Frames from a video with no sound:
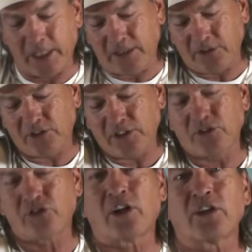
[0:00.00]
he could see the
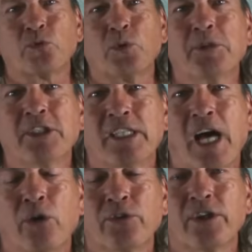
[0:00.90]
shark swimming down